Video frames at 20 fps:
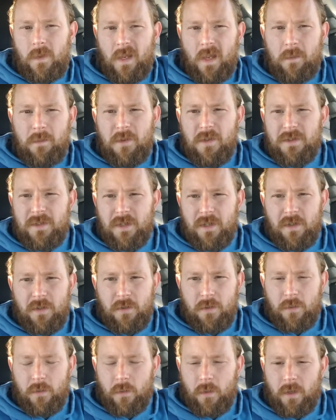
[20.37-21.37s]
I'm using a
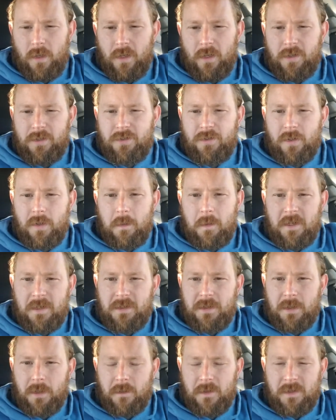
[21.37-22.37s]
new streaming
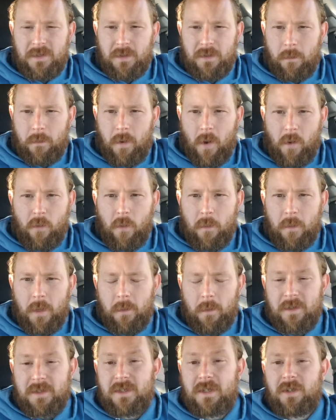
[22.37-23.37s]
service, so I probably won't be
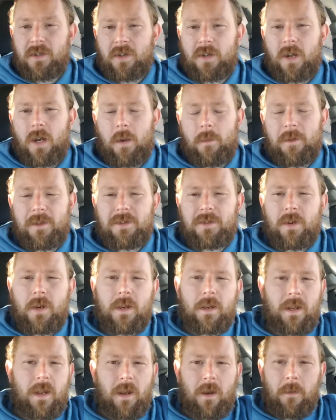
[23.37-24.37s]
able to see your comments
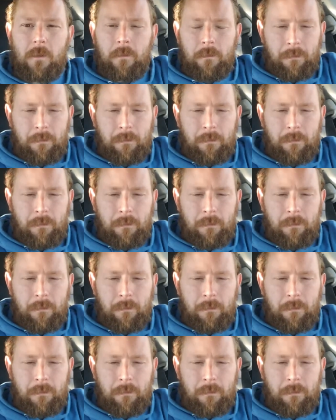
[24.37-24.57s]
right now.